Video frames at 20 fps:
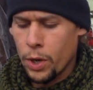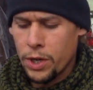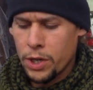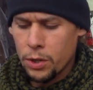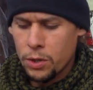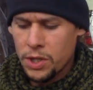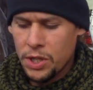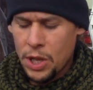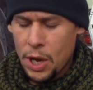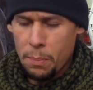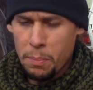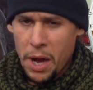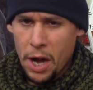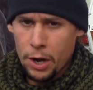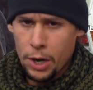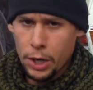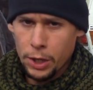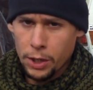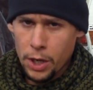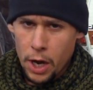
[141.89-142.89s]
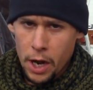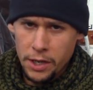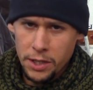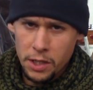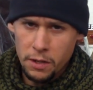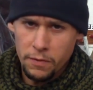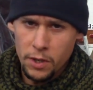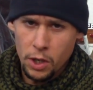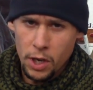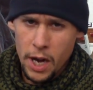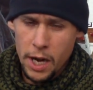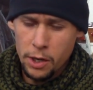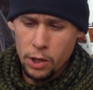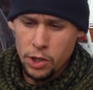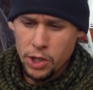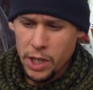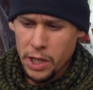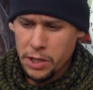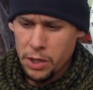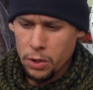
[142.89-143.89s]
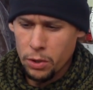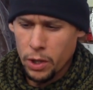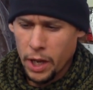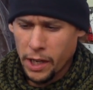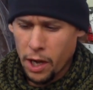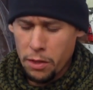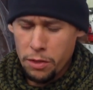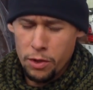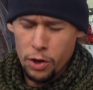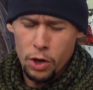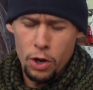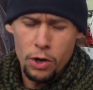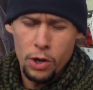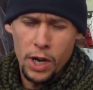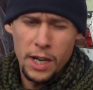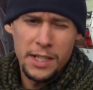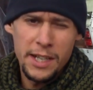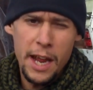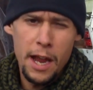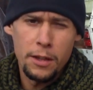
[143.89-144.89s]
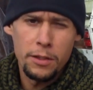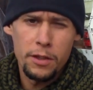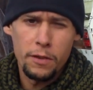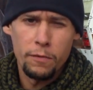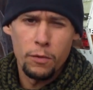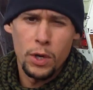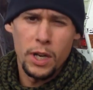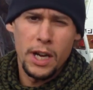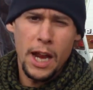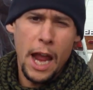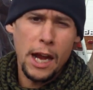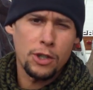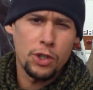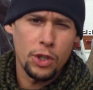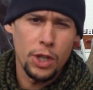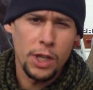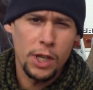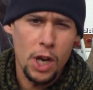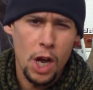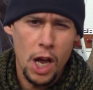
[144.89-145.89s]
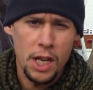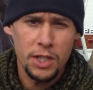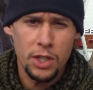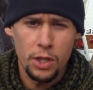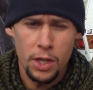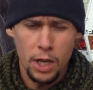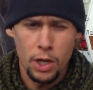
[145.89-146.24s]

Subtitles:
reduce the apparent cost of your energy to like a third or a tenth of what it actually costs,